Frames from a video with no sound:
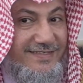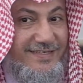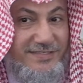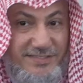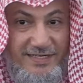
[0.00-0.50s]

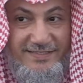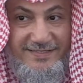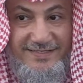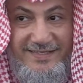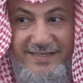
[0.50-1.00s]
his child?
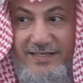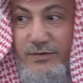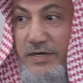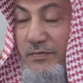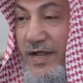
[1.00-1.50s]
They
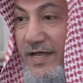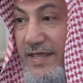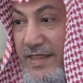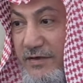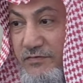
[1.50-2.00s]
will reply
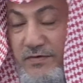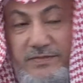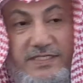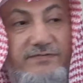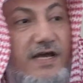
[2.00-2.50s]
in the
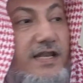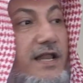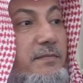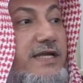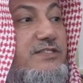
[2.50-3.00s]
affirmative. Allah
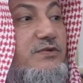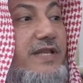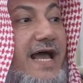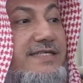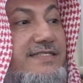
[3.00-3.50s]
Almighty
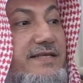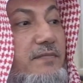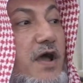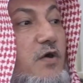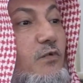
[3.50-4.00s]
will ask them,
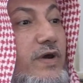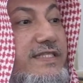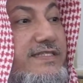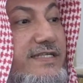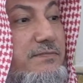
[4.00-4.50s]

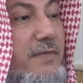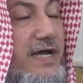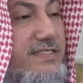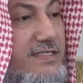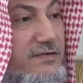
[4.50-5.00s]
what did
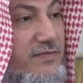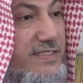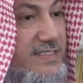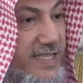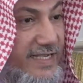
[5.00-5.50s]
my
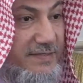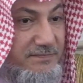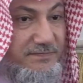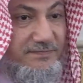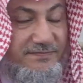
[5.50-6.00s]
servant say?
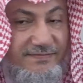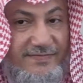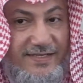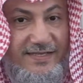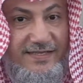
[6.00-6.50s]

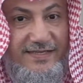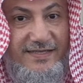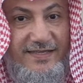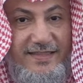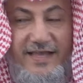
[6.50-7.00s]

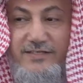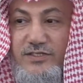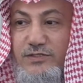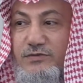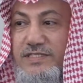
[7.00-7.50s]
The
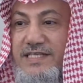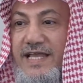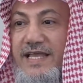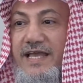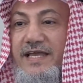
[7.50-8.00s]
angels will
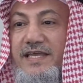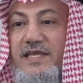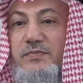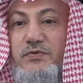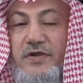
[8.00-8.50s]
say,
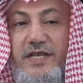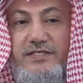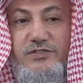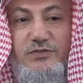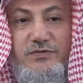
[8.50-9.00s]
he
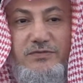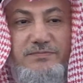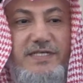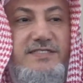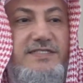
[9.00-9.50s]
praised you,
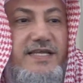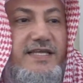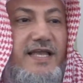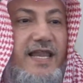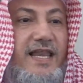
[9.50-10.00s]
means
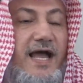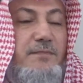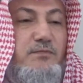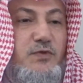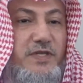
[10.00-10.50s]
saying,
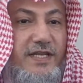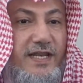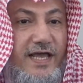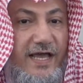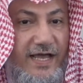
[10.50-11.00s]

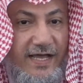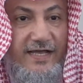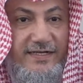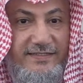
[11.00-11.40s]
Alhamdulillah.